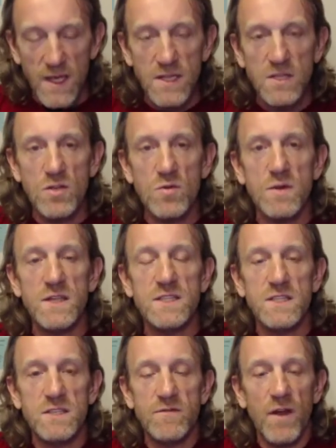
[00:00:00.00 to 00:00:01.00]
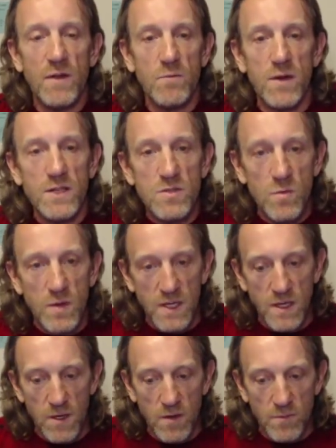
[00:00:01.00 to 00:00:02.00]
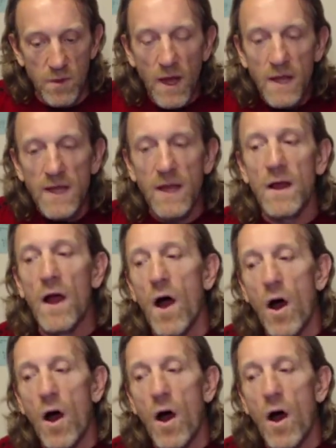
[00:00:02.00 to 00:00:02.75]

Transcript: increase this vibration within our body,